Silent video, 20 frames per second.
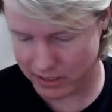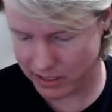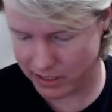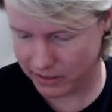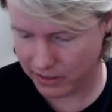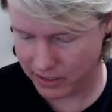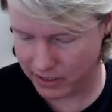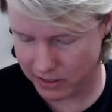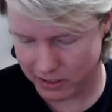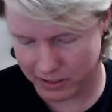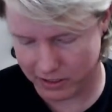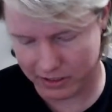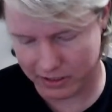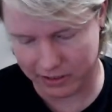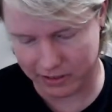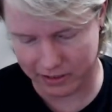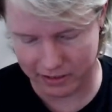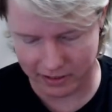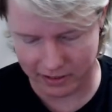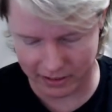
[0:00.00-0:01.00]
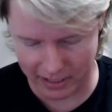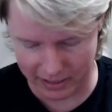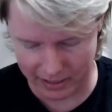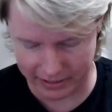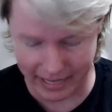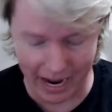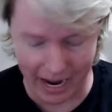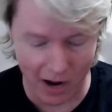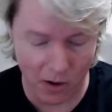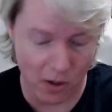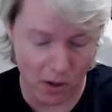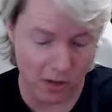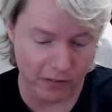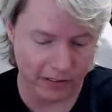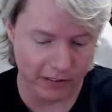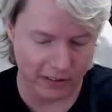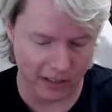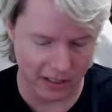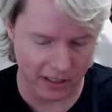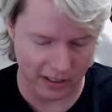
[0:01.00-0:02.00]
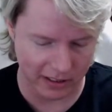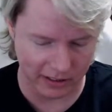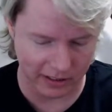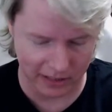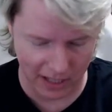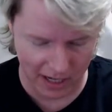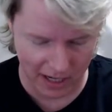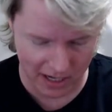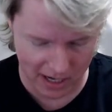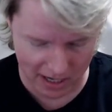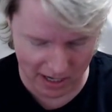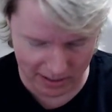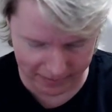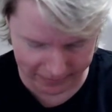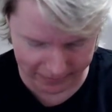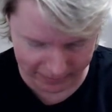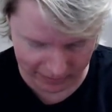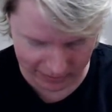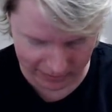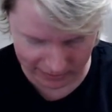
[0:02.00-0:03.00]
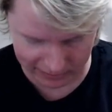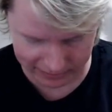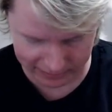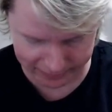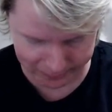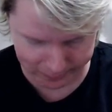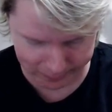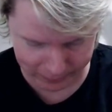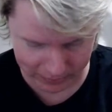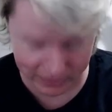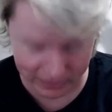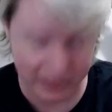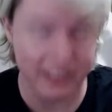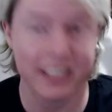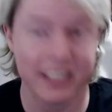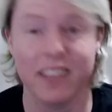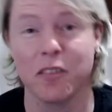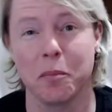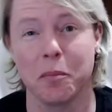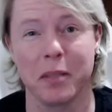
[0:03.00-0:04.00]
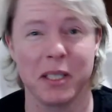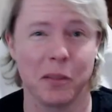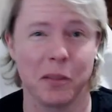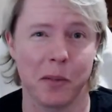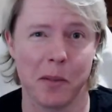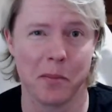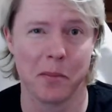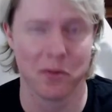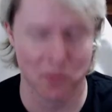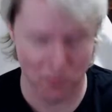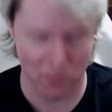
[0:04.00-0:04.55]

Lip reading: inches. Now all of a sudden it's not enough. Never please people.